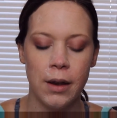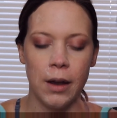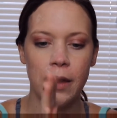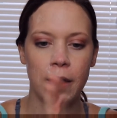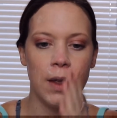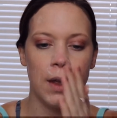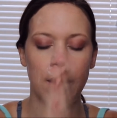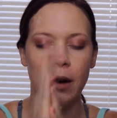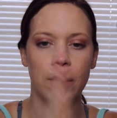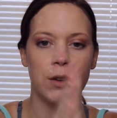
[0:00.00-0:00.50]

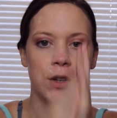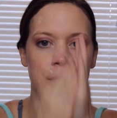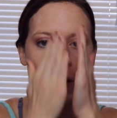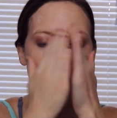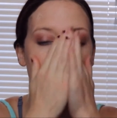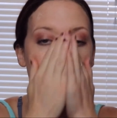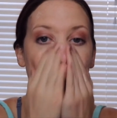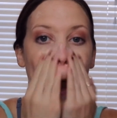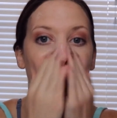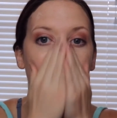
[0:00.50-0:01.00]
and then I'll just
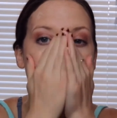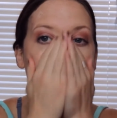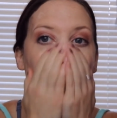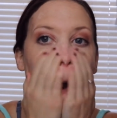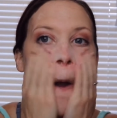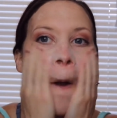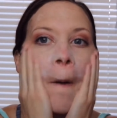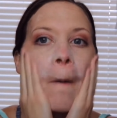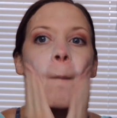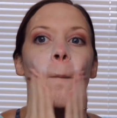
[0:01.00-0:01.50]
kind of
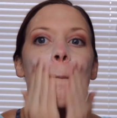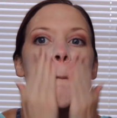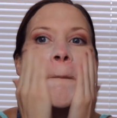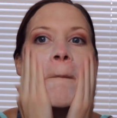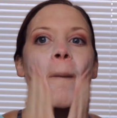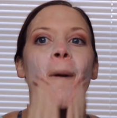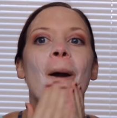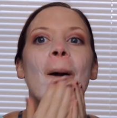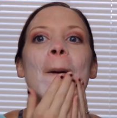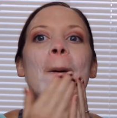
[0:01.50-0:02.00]

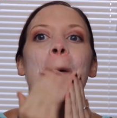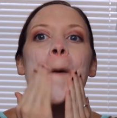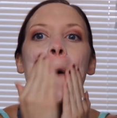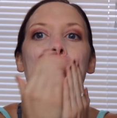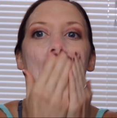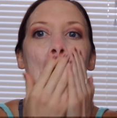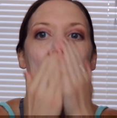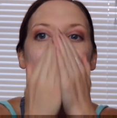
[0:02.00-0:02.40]
go